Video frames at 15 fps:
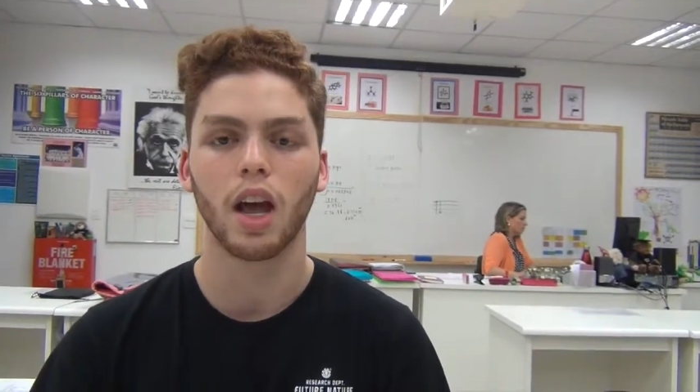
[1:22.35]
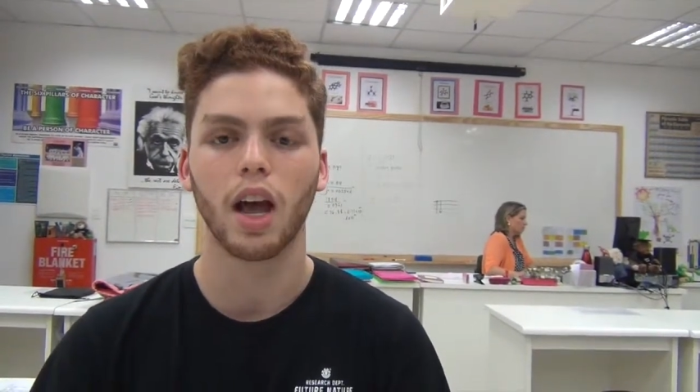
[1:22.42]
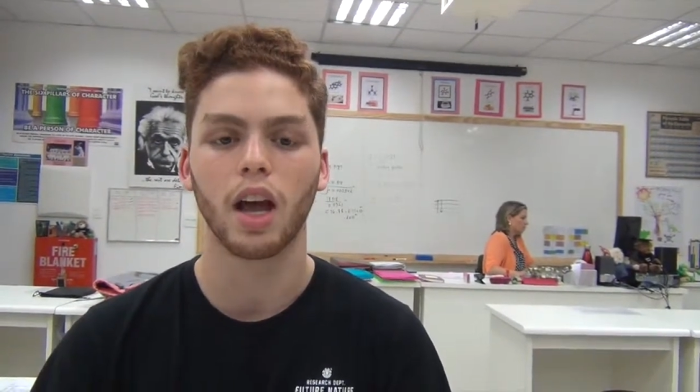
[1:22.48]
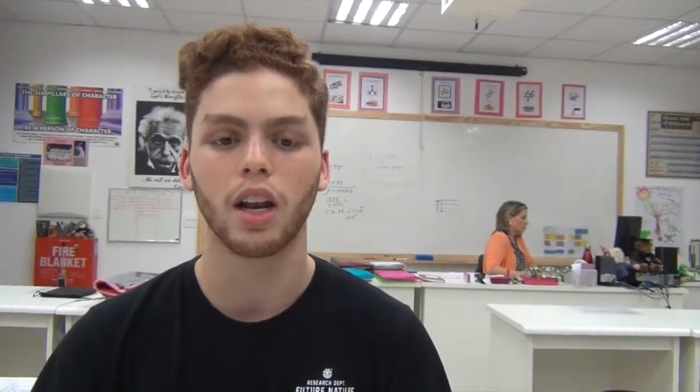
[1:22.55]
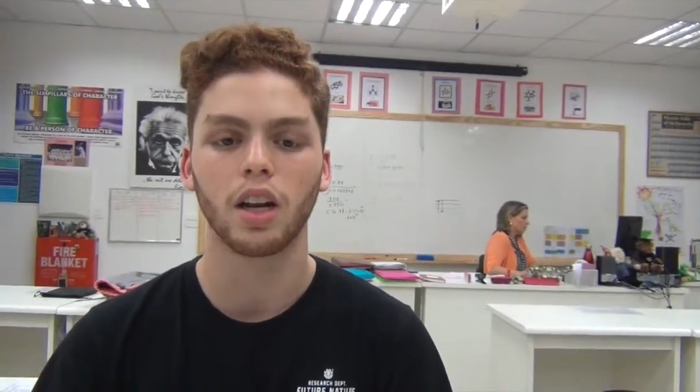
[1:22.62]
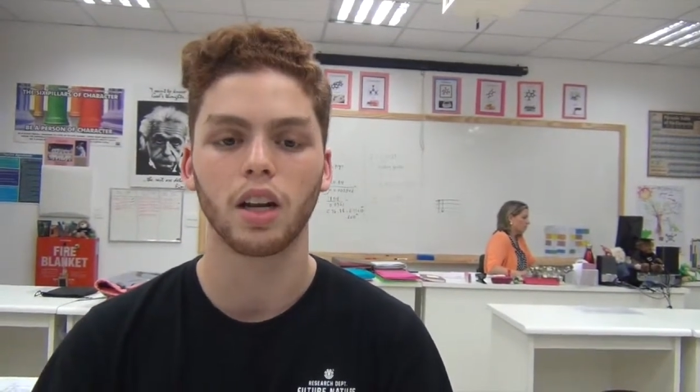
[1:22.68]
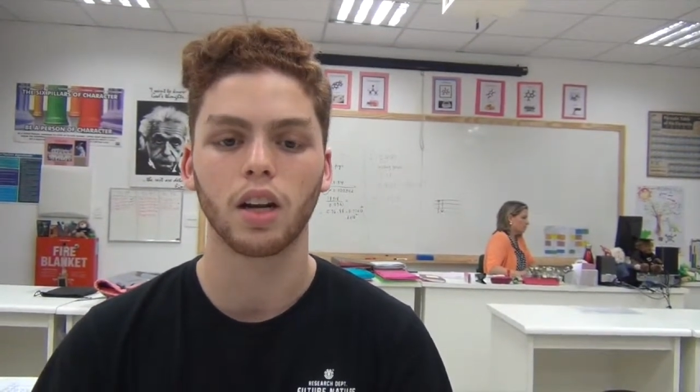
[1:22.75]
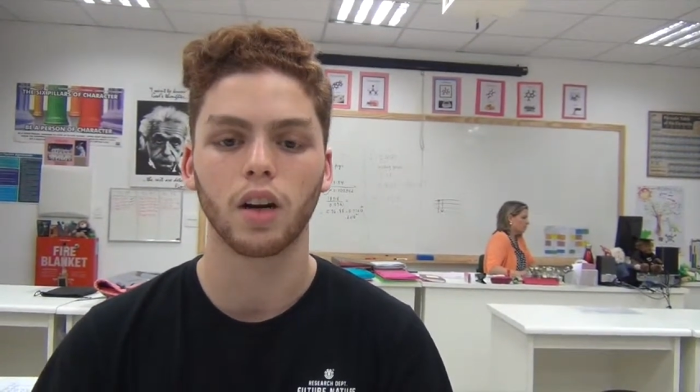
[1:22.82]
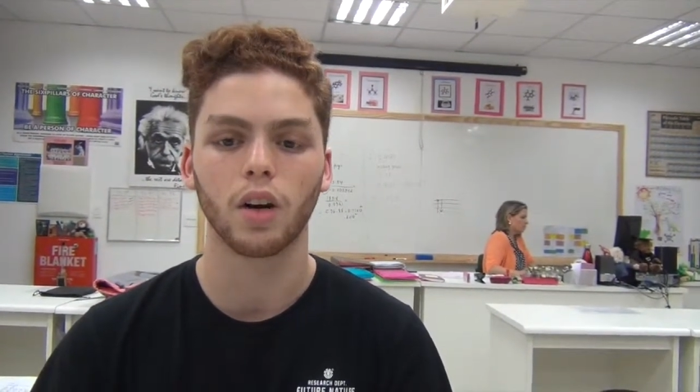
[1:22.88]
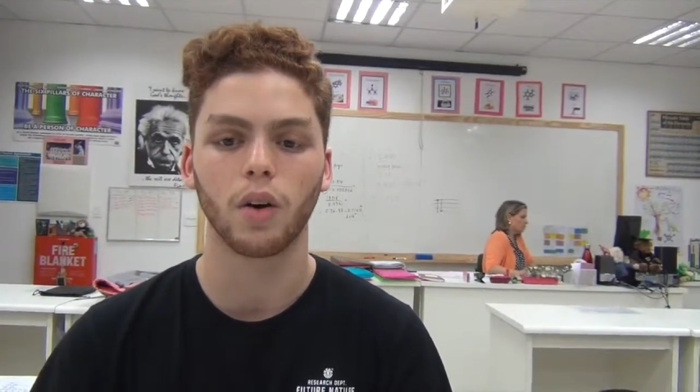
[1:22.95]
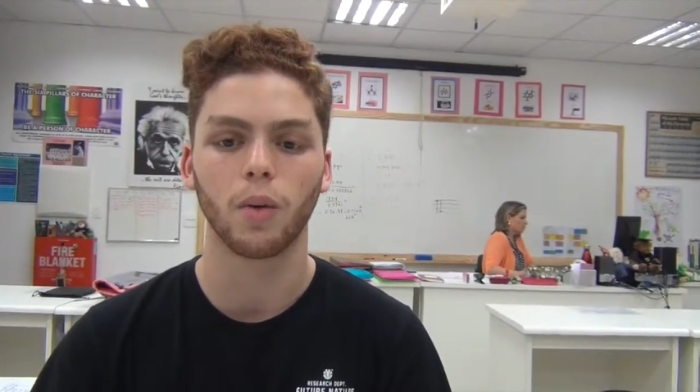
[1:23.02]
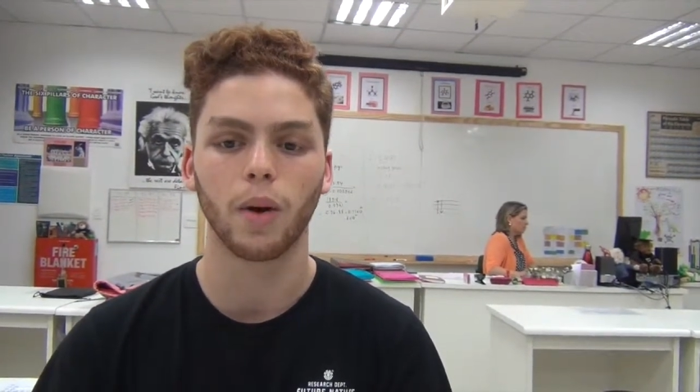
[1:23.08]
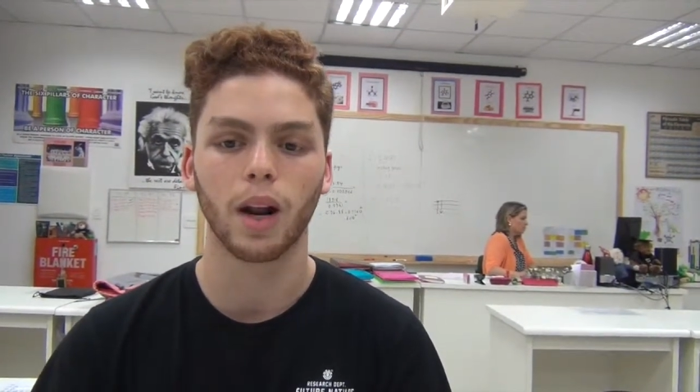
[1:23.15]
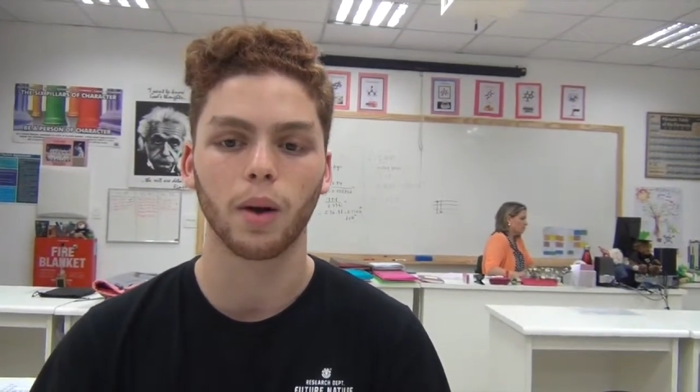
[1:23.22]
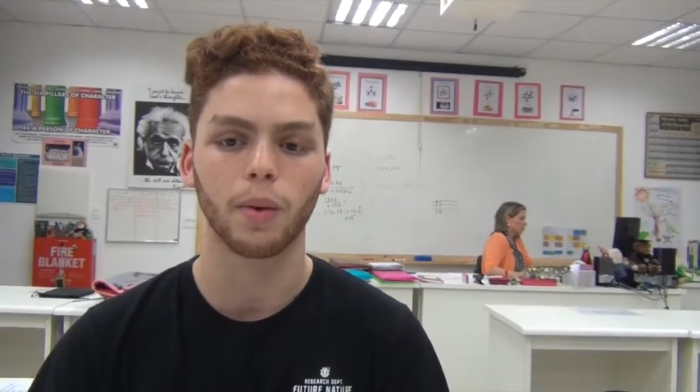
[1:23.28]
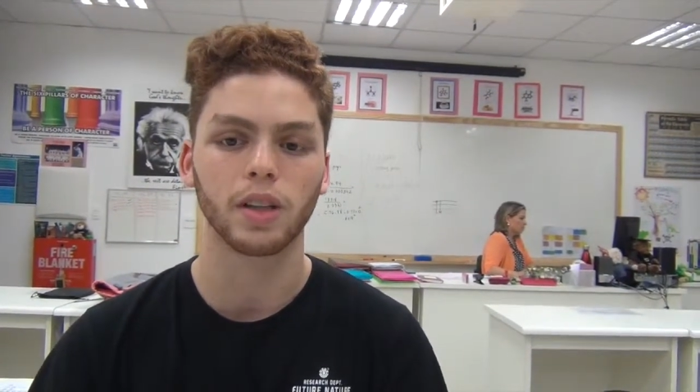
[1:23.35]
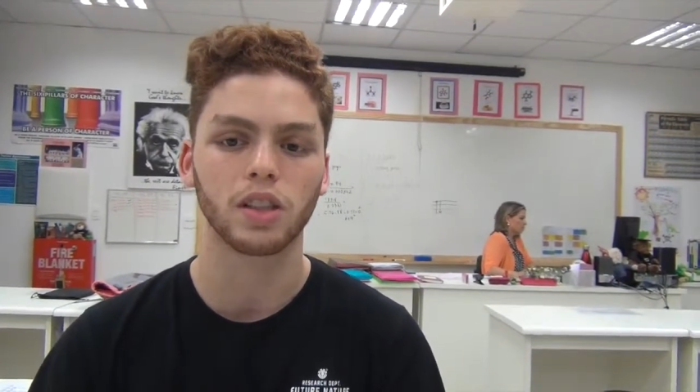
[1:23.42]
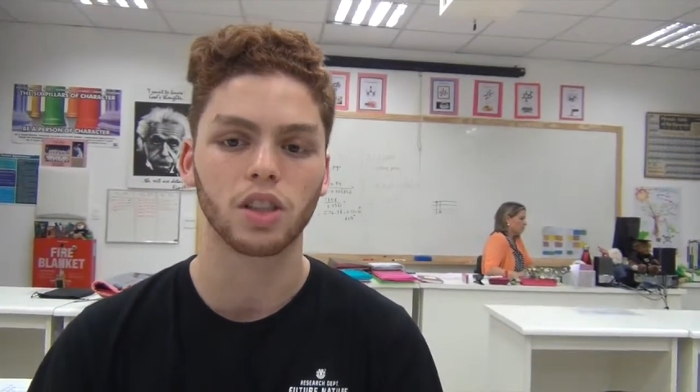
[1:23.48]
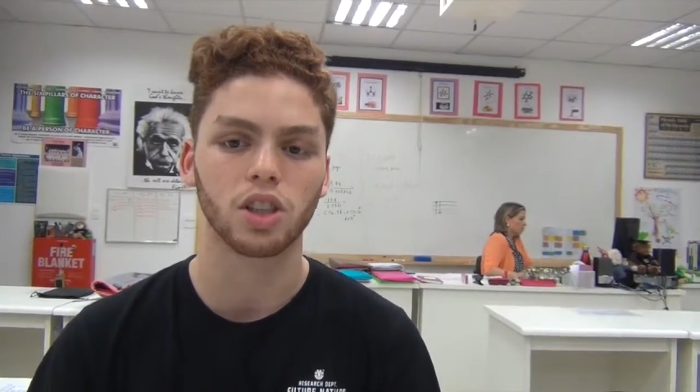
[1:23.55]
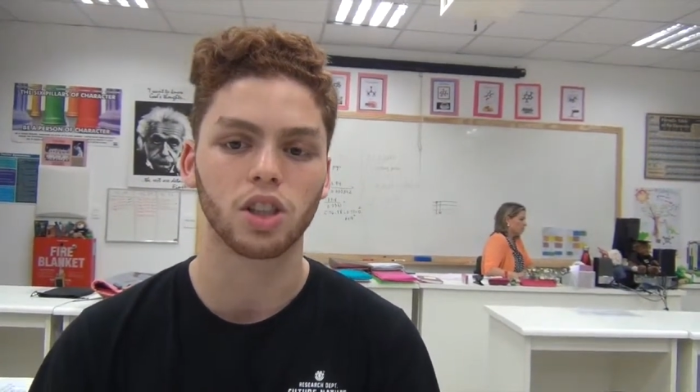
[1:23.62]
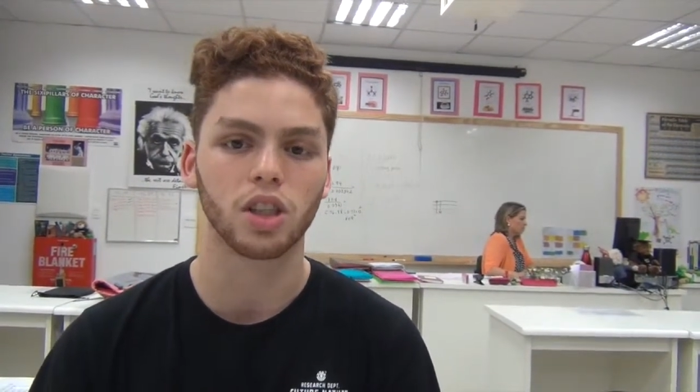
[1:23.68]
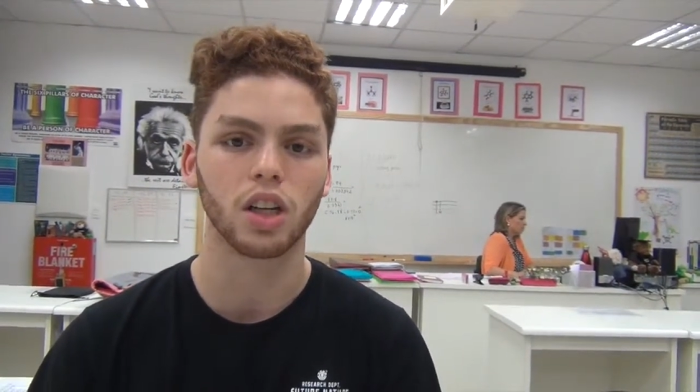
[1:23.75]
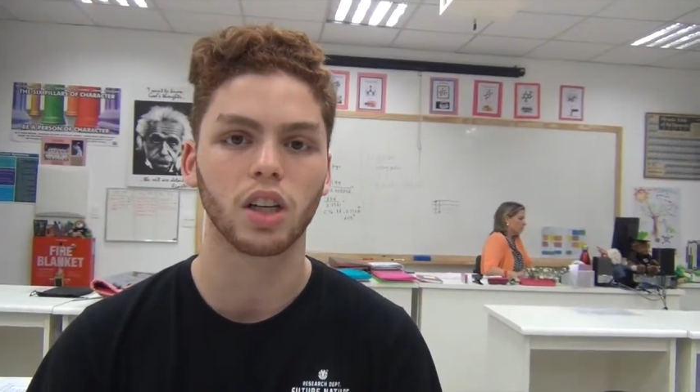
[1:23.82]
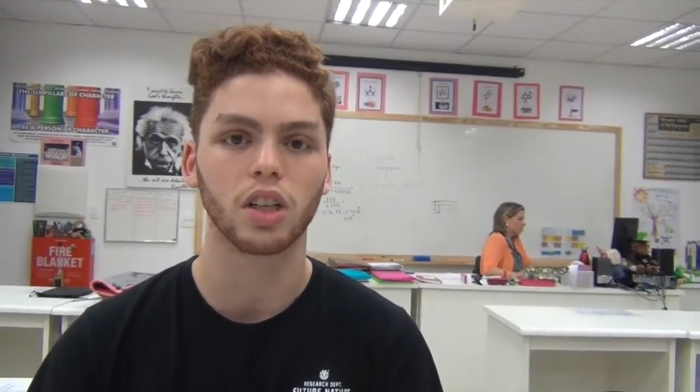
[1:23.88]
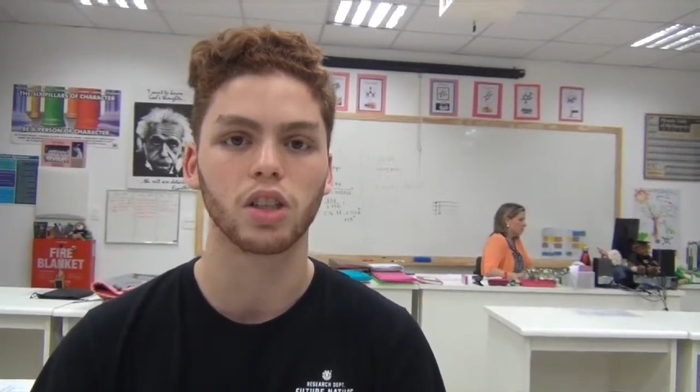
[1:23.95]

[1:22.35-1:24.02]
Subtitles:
And when I went to gin